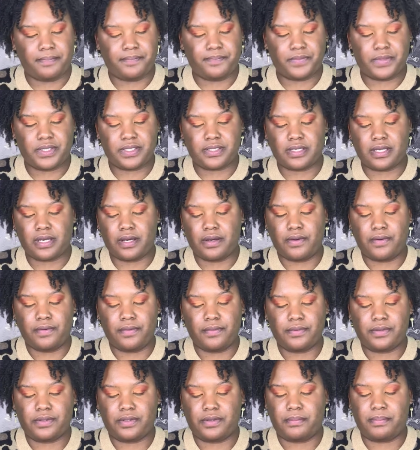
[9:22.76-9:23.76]
So
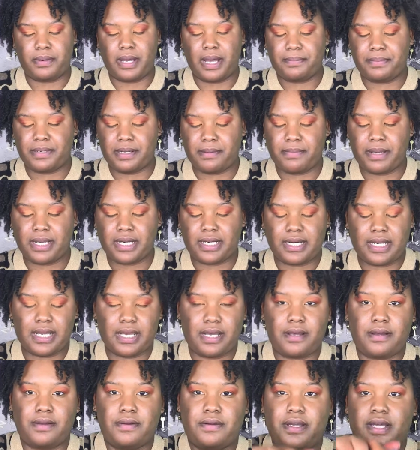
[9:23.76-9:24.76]
you pop that back
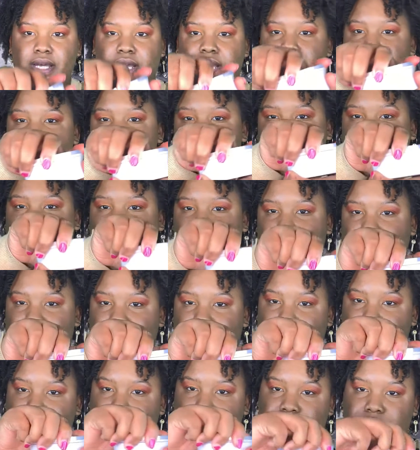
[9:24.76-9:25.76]
down, and then
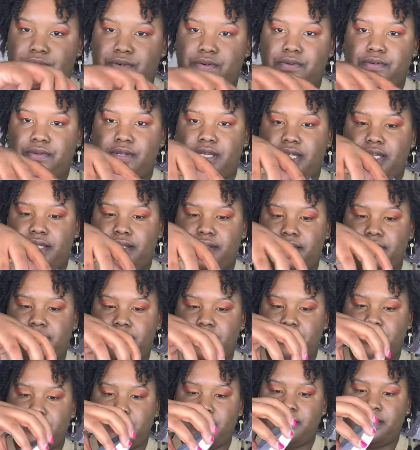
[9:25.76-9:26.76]
you screw it,
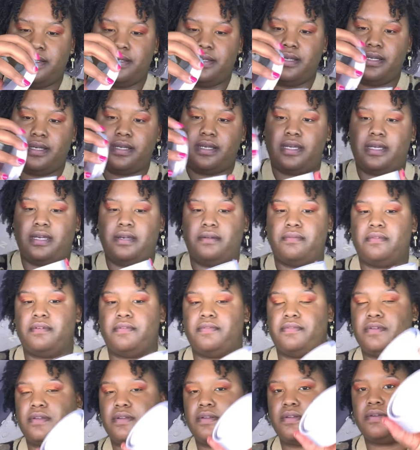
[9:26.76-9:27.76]
and it
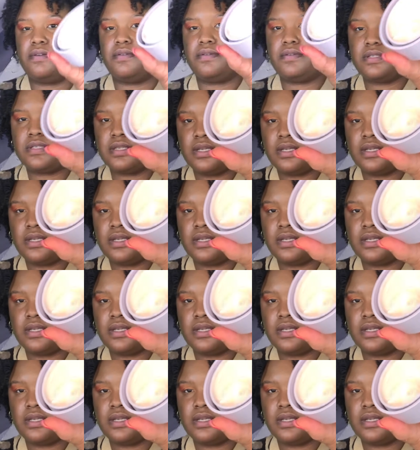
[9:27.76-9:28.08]
reveals